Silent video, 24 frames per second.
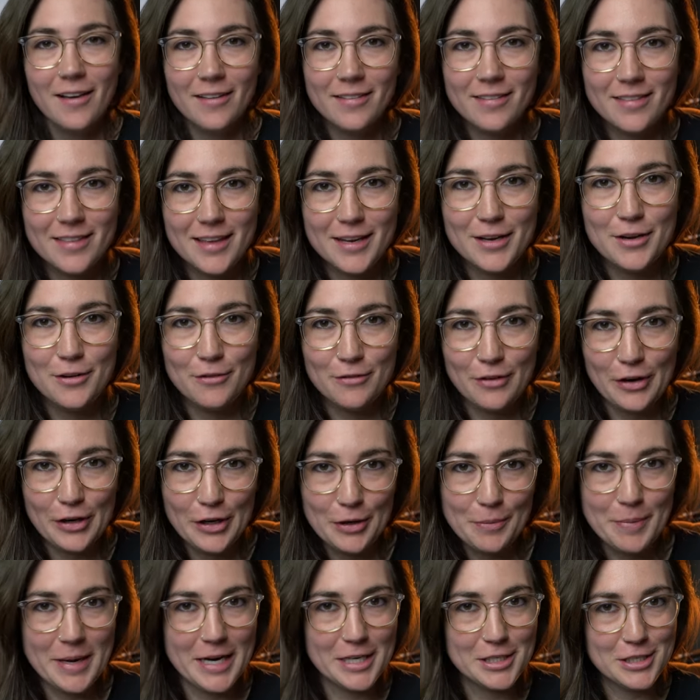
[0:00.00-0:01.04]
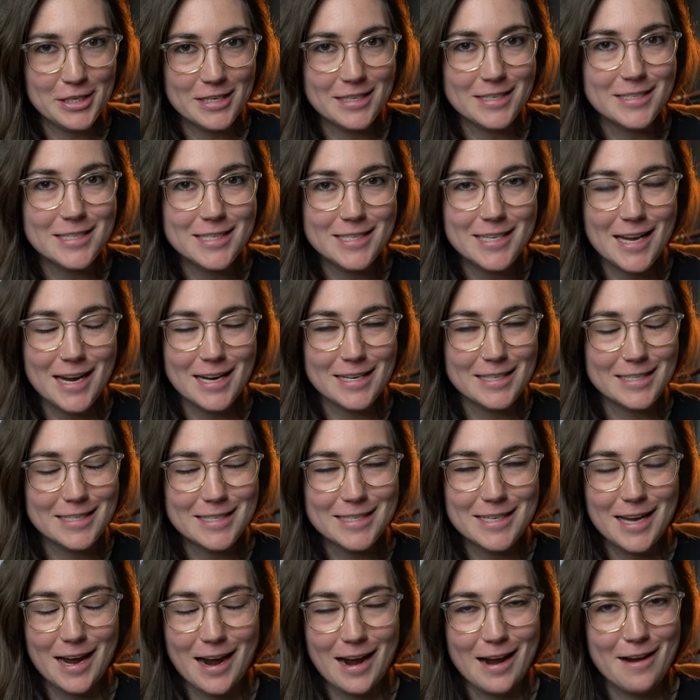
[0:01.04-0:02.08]
Thank you for your patience
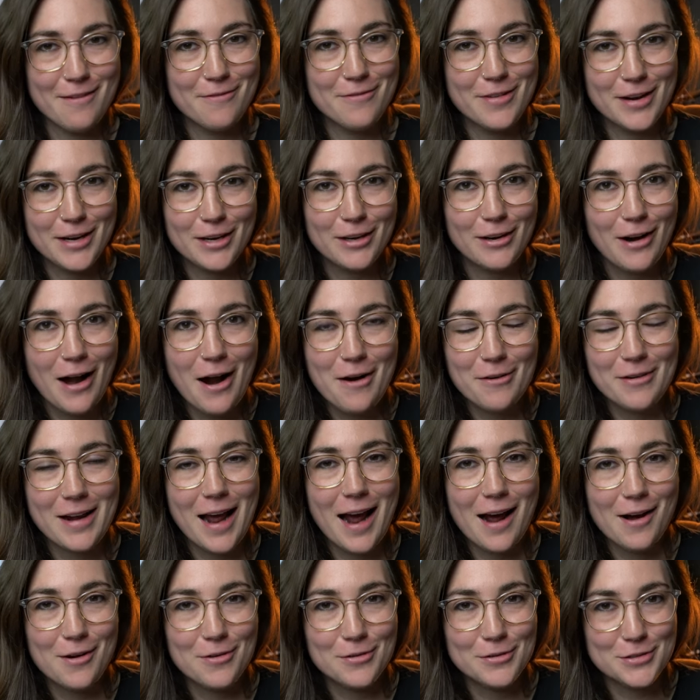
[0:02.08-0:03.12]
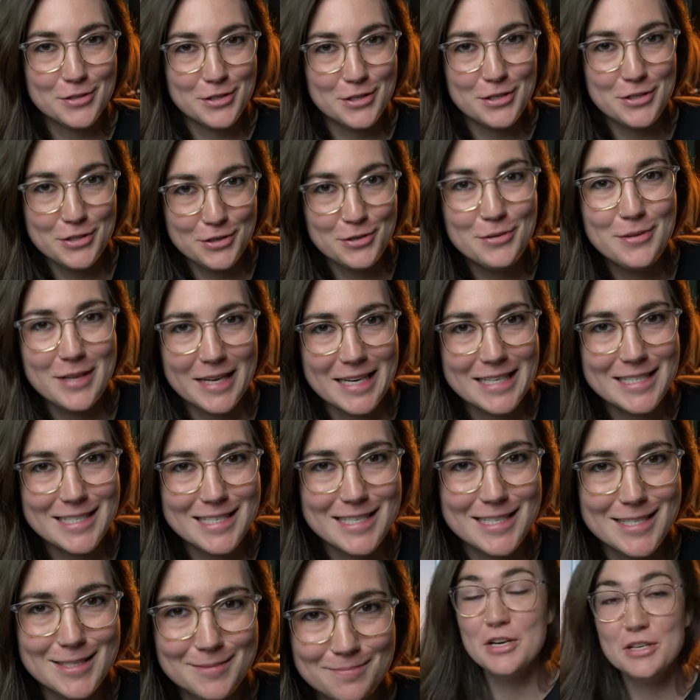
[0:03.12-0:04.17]
as I figure out how to do
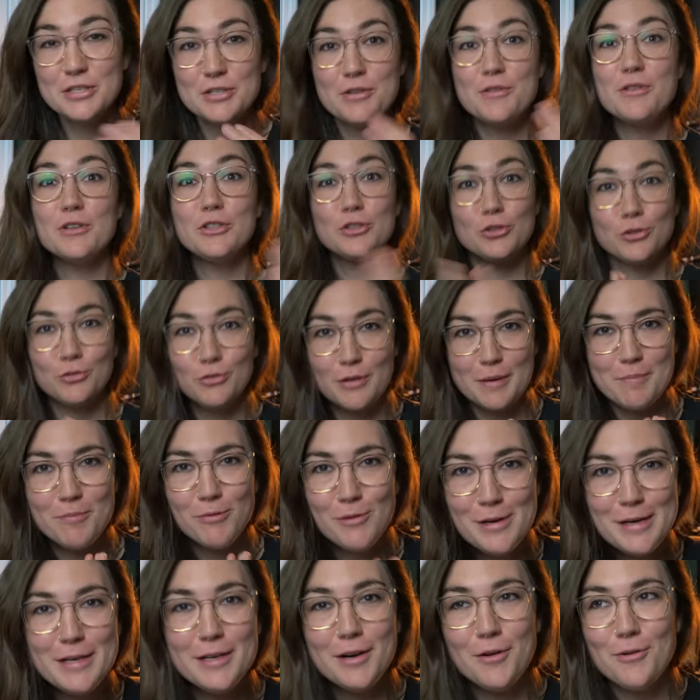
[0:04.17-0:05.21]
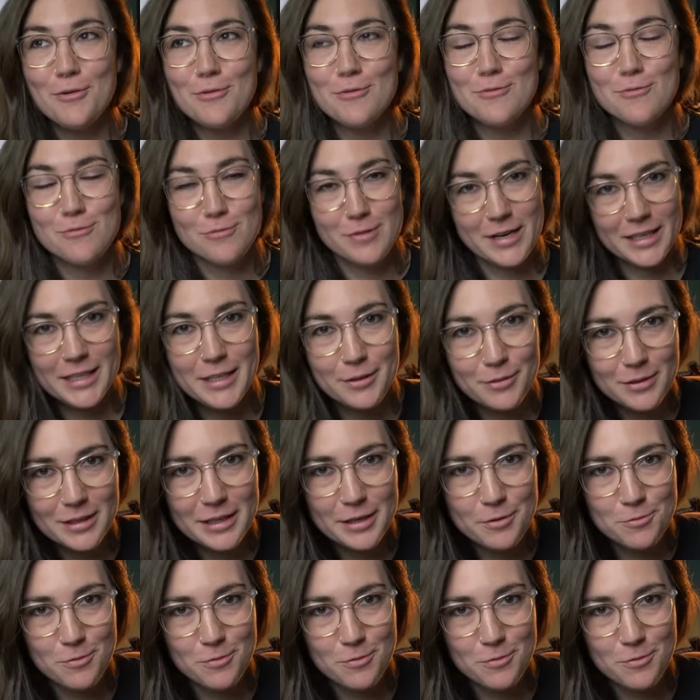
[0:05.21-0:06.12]
this. So the trip went really, really